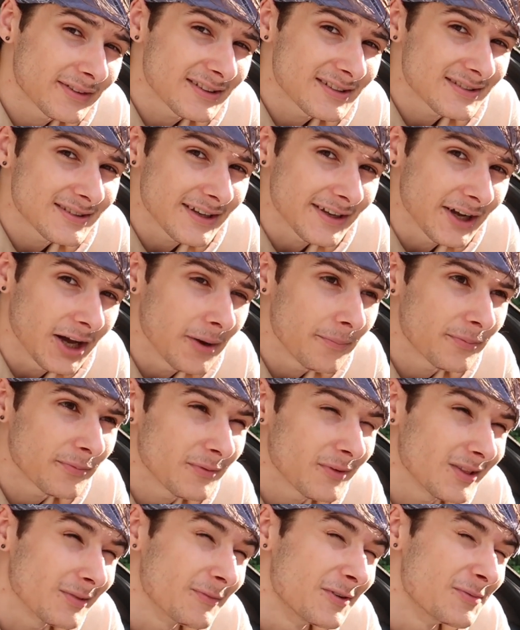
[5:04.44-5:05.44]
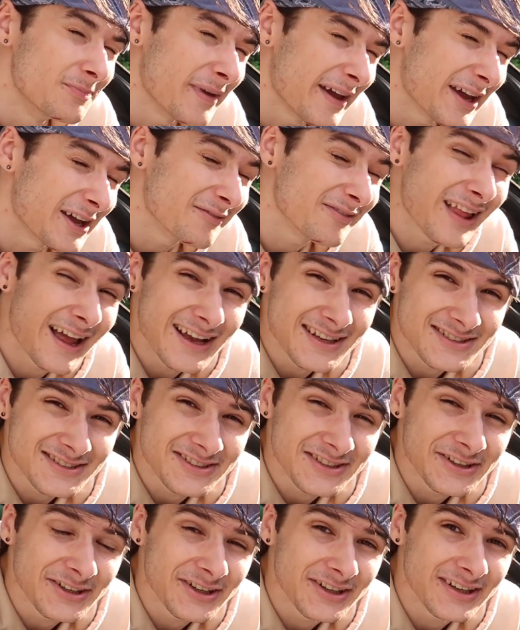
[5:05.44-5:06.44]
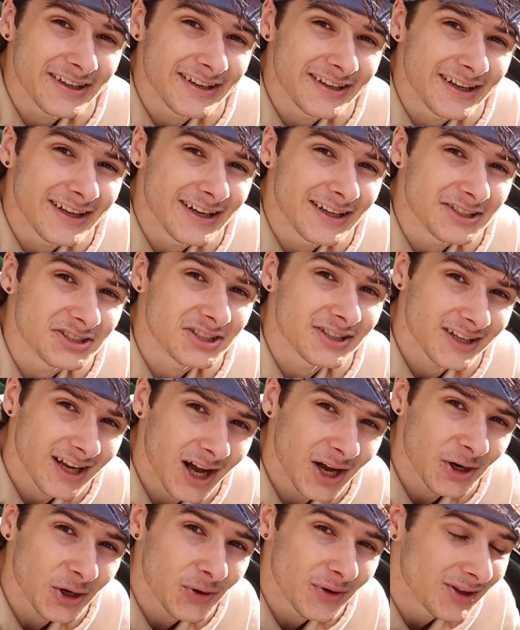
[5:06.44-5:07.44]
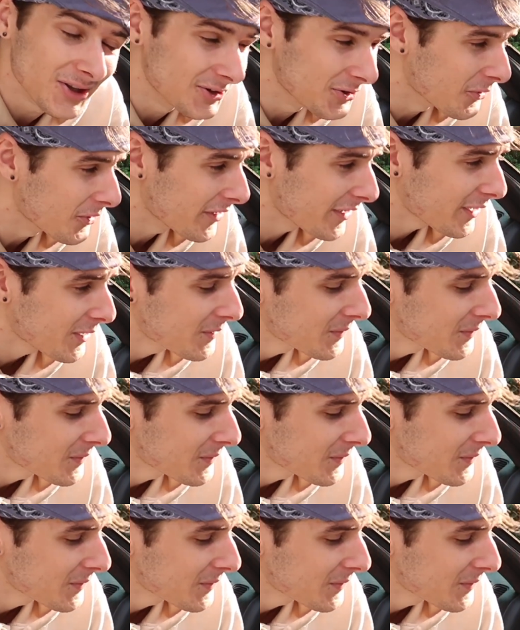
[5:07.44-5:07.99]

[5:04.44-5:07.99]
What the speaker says: this thing up in May of last year in Chicago, Illinois,